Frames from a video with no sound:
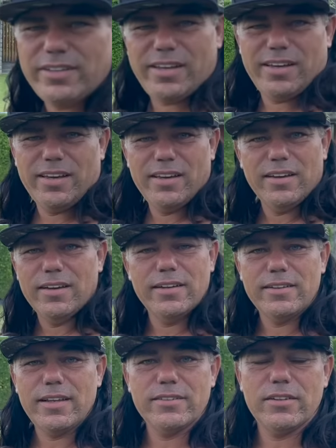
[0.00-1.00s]
Yeah,
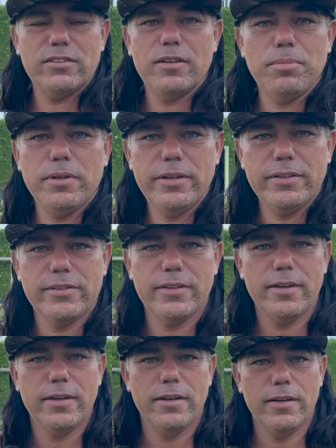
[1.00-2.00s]
that's as simple as this.
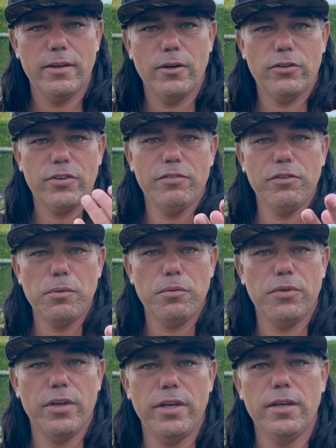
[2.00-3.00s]
Travel
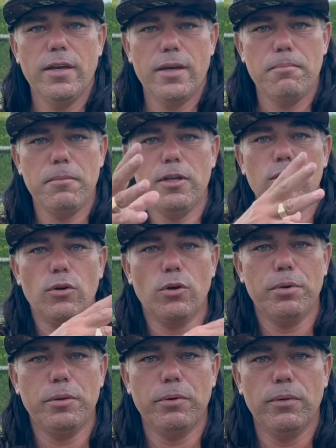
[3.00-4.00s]
Talks Day, meet local
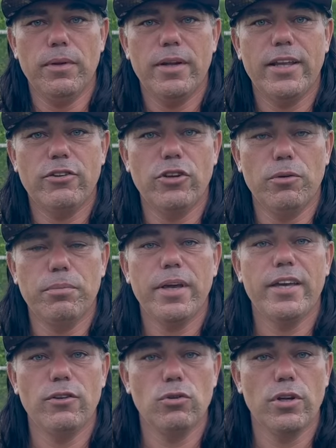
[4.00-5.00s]
people. Let's jump
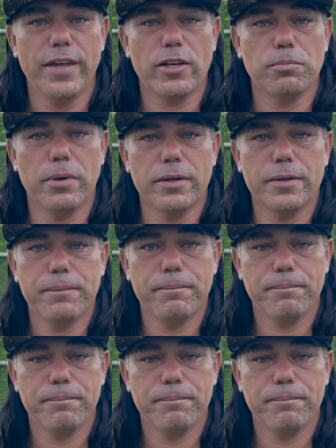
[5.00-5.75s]
into the next part.